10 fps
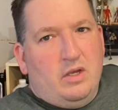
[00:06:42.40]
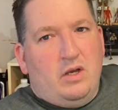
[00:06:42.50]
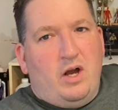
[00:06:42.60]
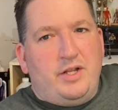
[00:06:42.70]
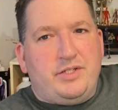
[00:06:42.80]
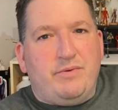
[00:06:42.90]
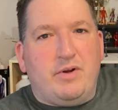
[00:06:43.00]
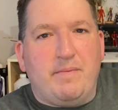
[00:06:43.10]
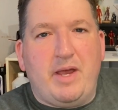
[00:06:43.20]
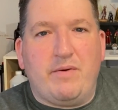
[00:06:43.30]

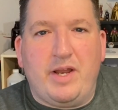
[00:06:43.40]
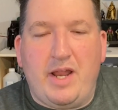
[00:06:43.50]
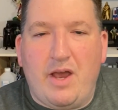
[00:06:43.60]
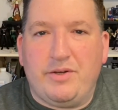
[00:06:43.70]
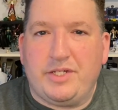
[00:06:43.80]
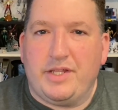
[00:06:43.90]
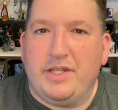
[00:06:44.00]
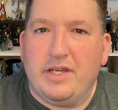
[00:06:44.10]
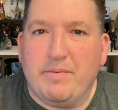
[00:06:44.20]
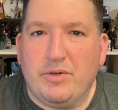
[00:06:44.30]
is I
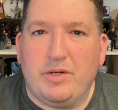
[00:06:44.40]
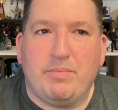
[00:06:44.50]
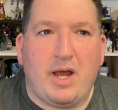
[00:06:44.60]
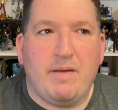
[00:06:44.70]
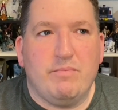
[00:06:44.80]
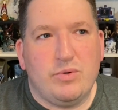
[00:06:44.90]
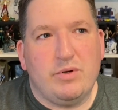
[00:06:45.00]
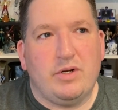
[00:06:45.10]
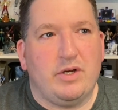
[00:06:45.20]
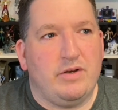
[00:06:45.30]
think I'm going to buy
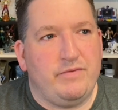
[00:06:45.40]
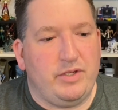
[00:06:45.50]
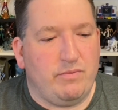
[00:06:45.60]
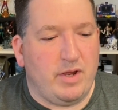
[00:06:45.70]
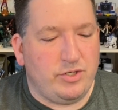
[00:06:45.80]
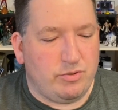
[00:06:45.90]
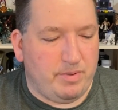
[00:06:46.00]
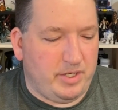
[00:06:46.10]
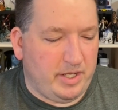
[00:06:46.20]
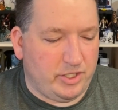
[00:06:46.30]
more of the
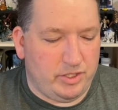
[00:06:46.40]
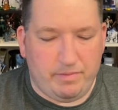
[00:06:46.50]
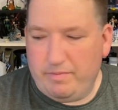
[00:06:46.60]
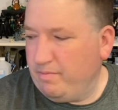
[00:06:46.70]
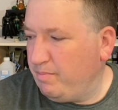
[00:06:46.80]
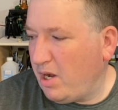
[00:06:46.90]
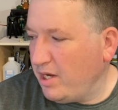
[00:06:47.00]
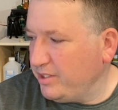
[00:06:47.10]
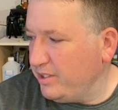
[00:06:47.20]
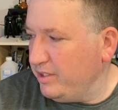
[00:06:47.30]
RetroProtection
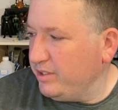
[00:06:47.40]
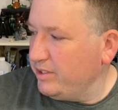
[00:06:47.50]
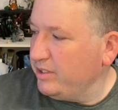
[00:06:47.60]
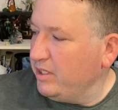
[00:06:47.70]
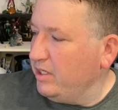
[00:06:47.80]
boxes,